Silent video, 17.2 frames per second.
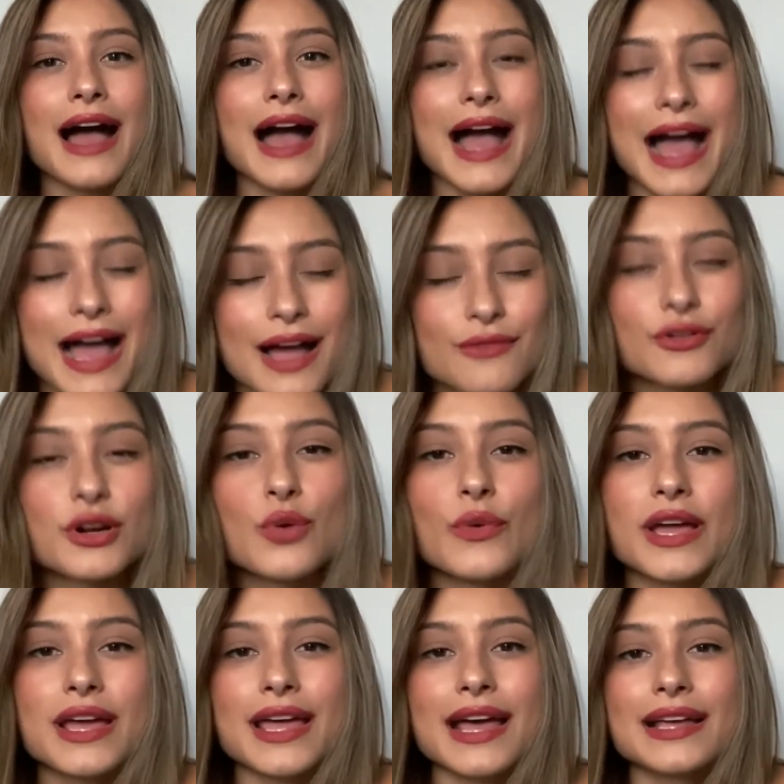every
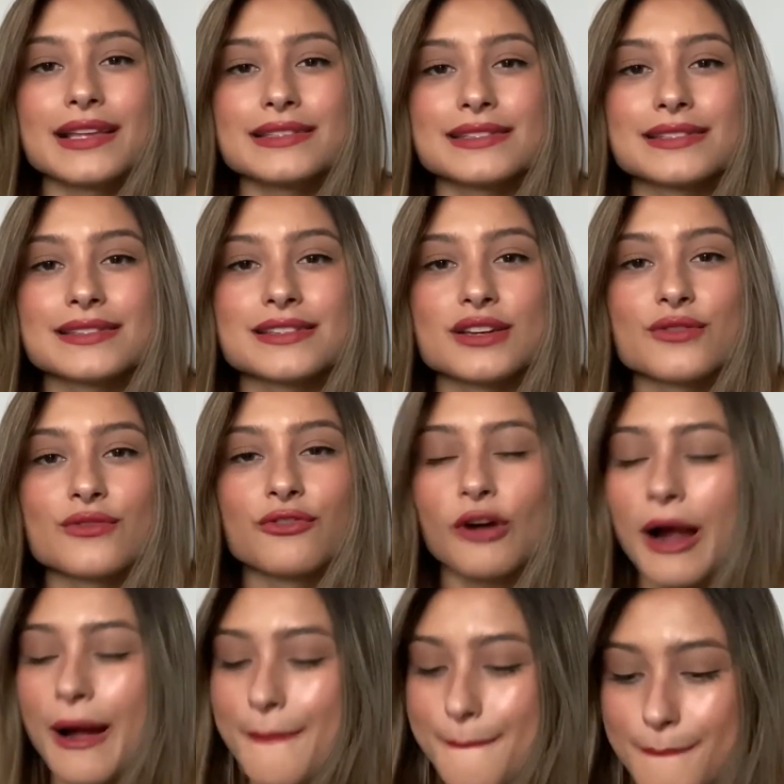weekend
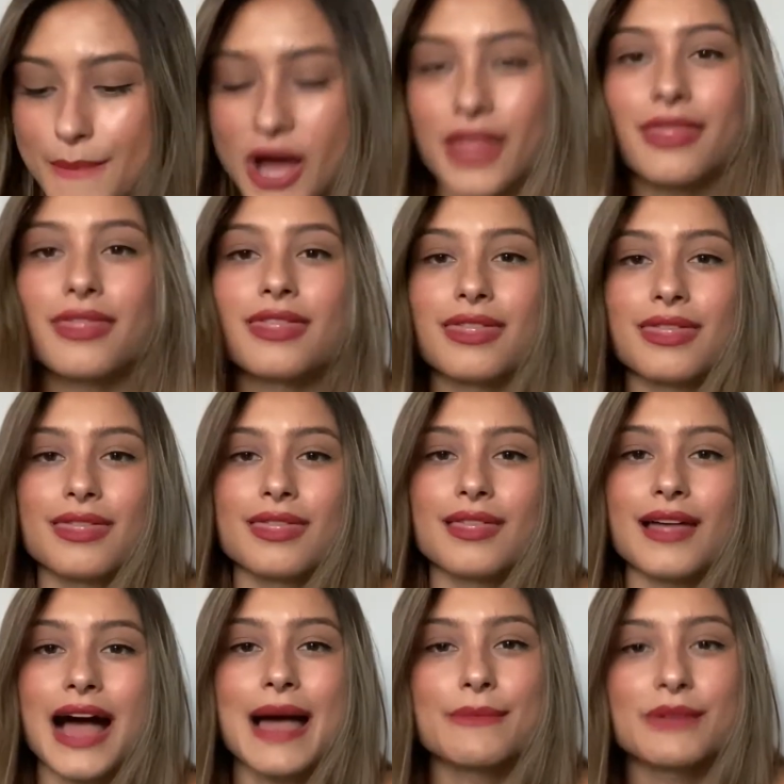for a month,
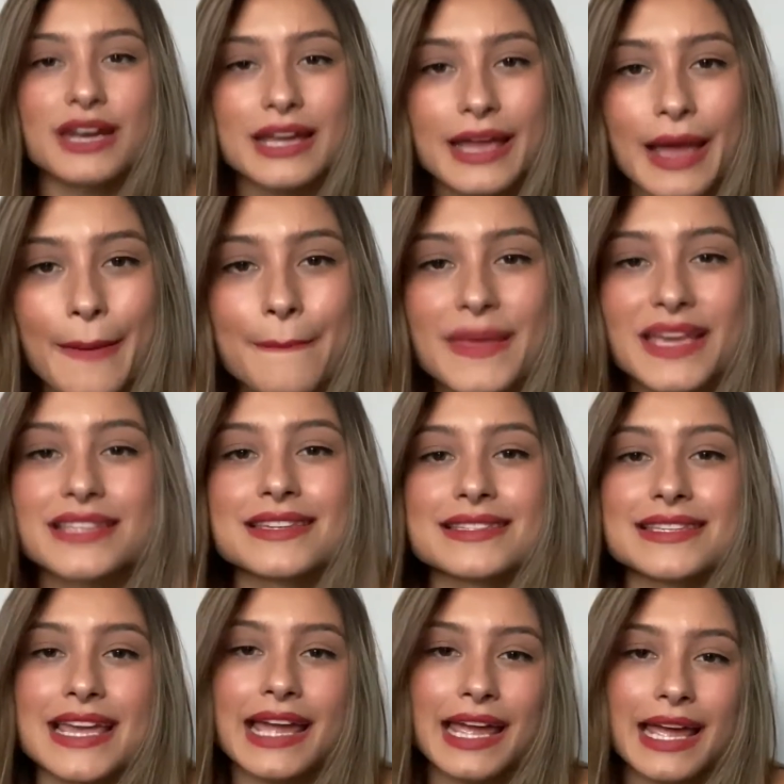I'm going to commit to
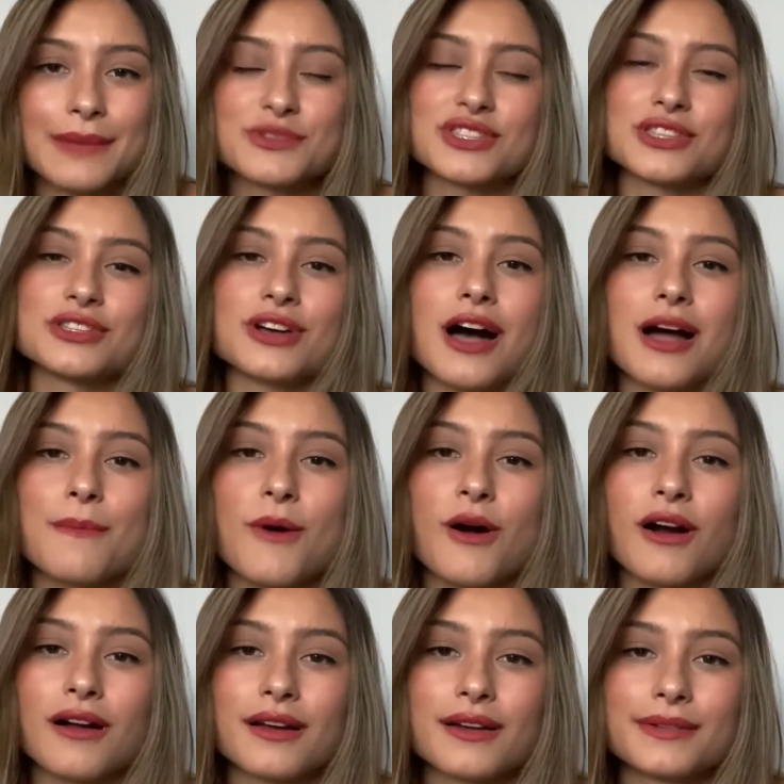taking him to the dog
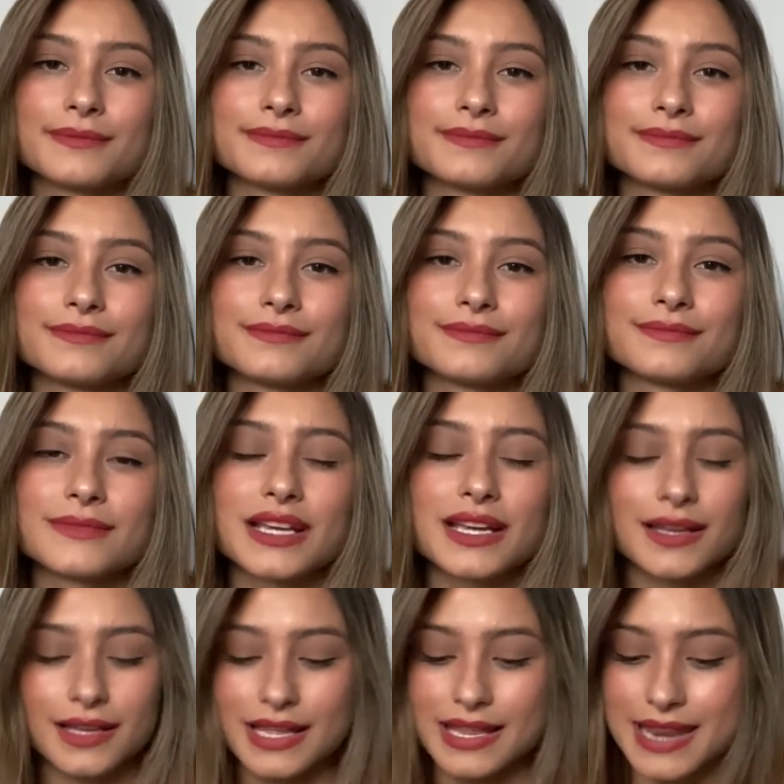park.
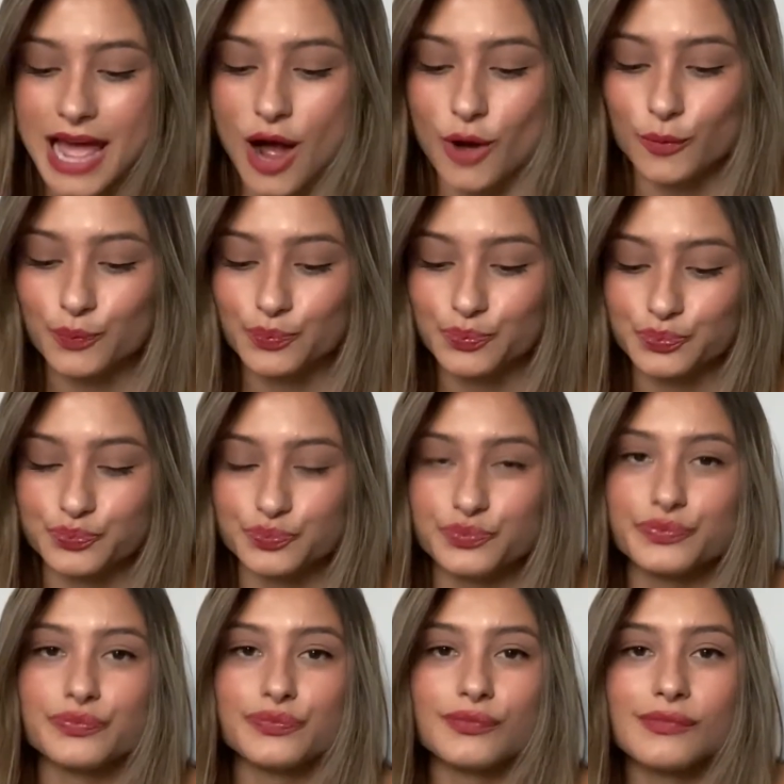Now,
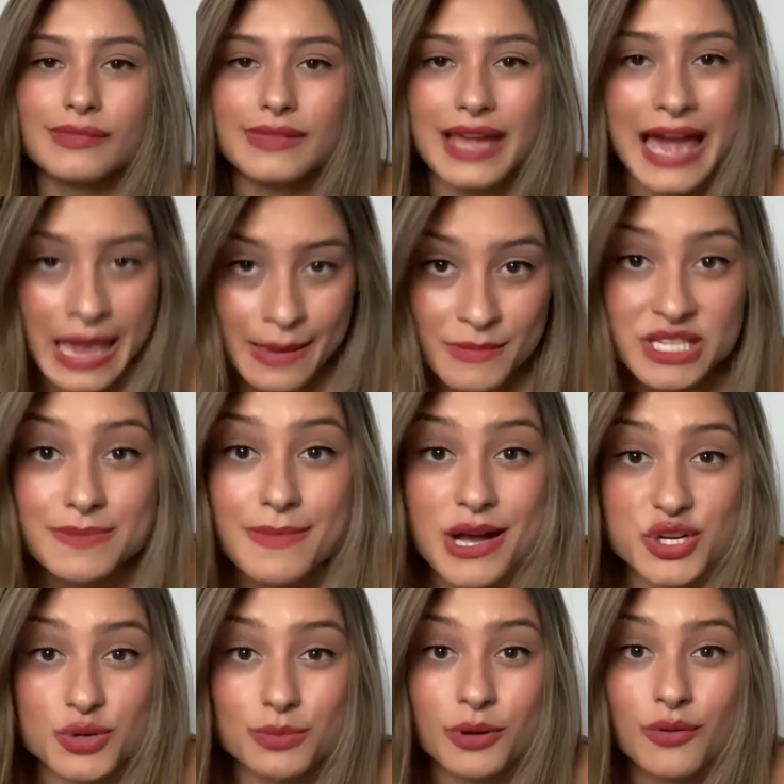M is
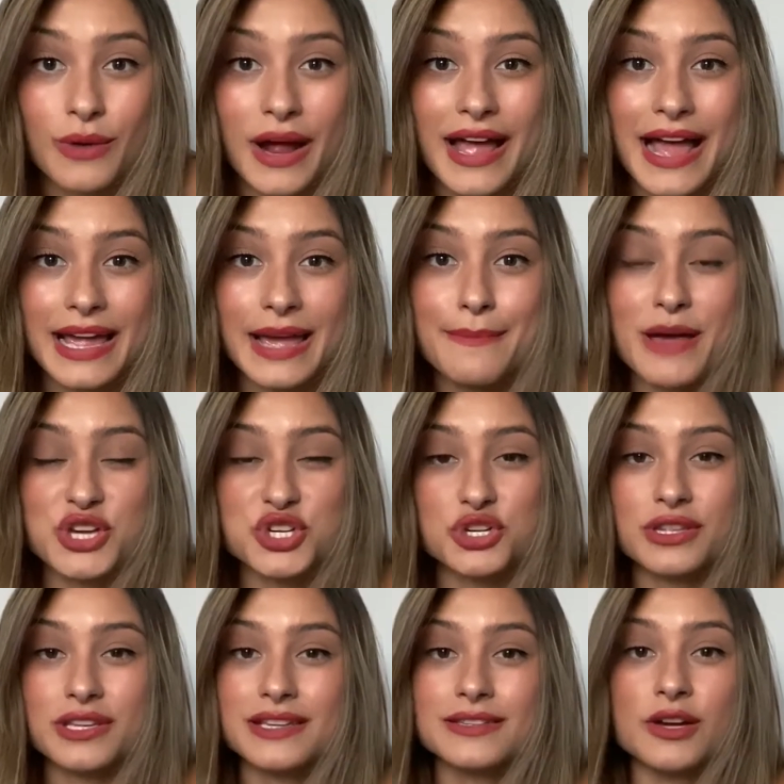measurable, right? I can
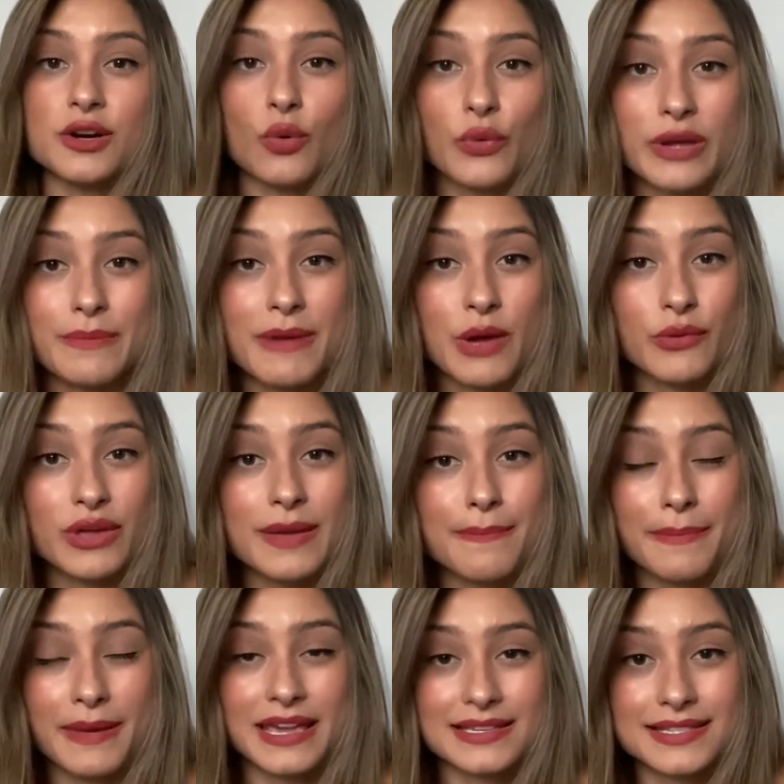measure this on a
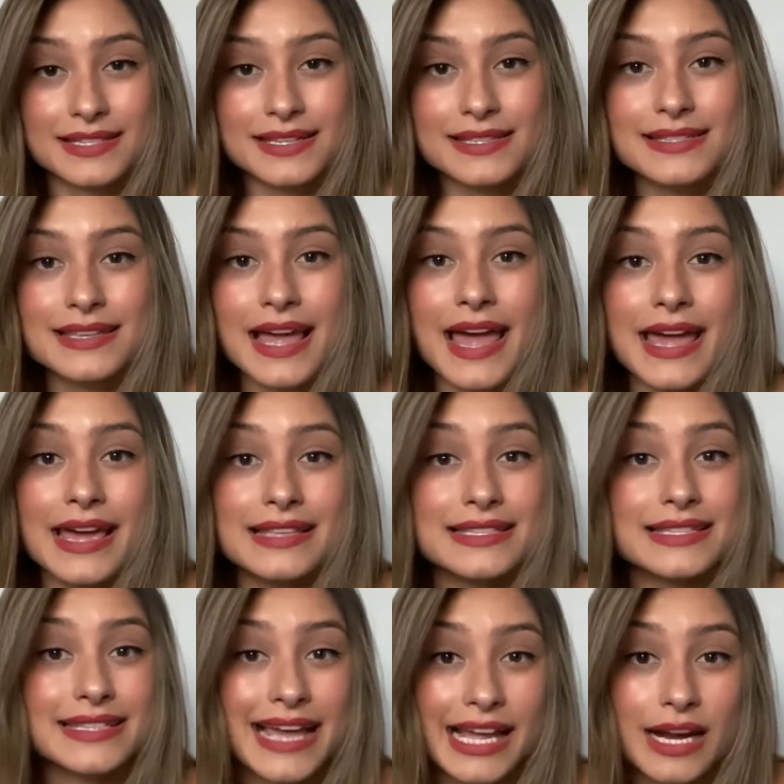week-by-week basis. A,
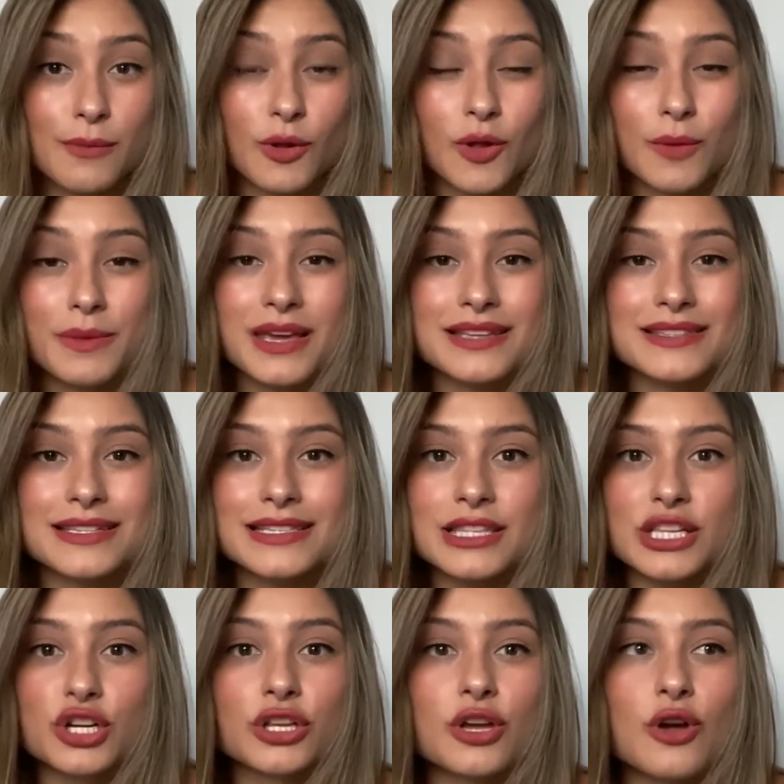it's attainable because it's
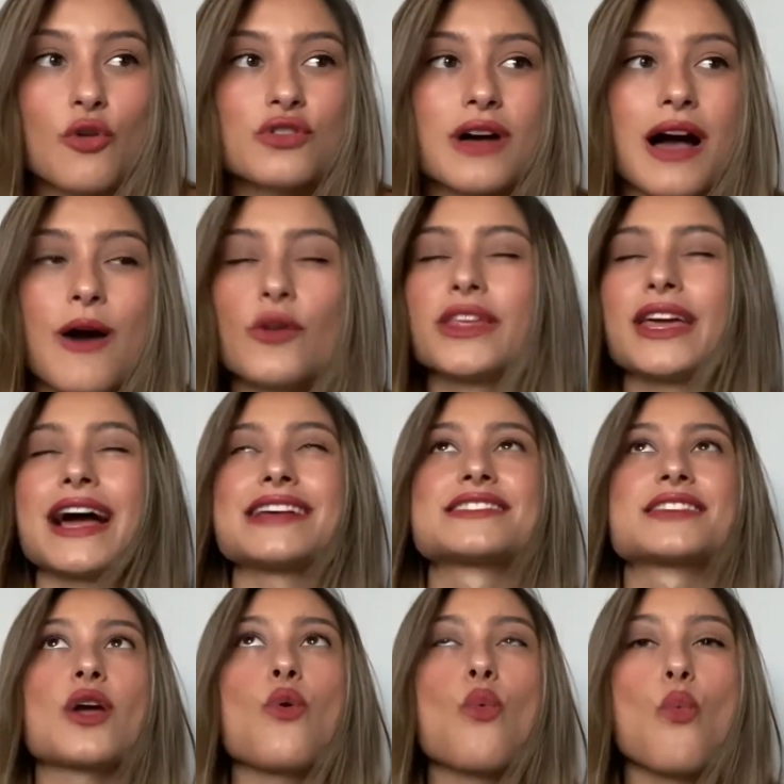literally only
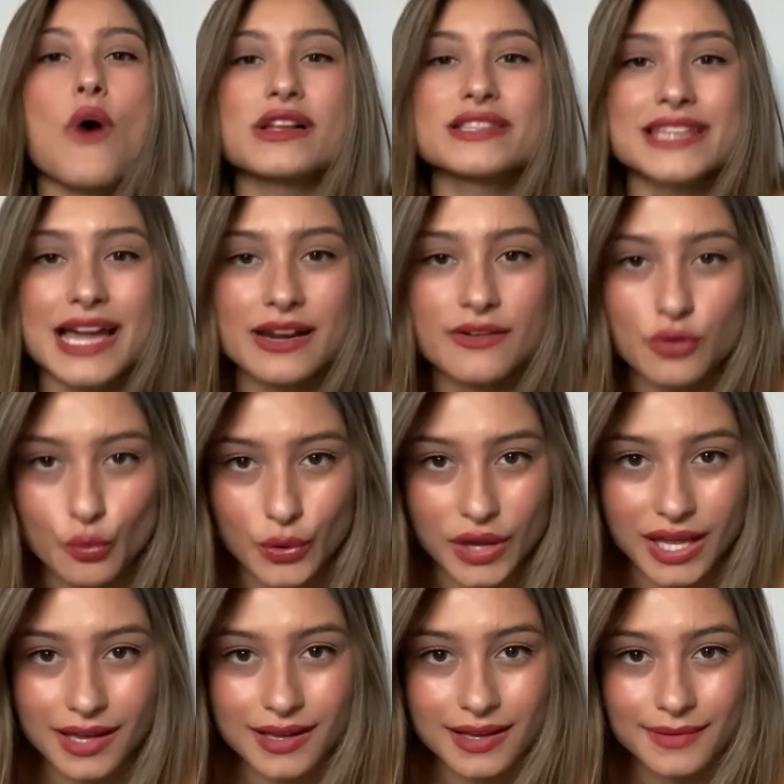asking one day out of the
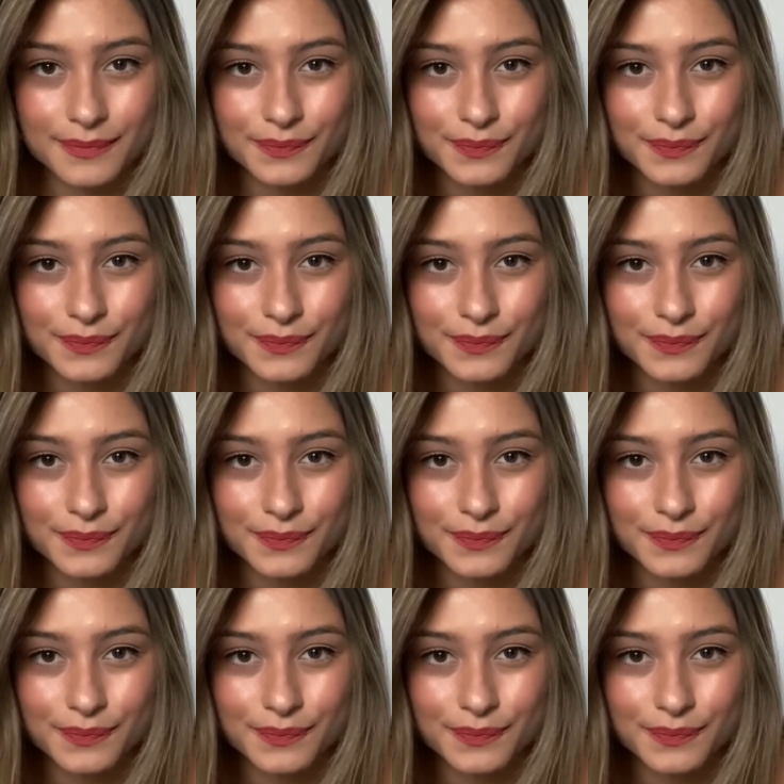week,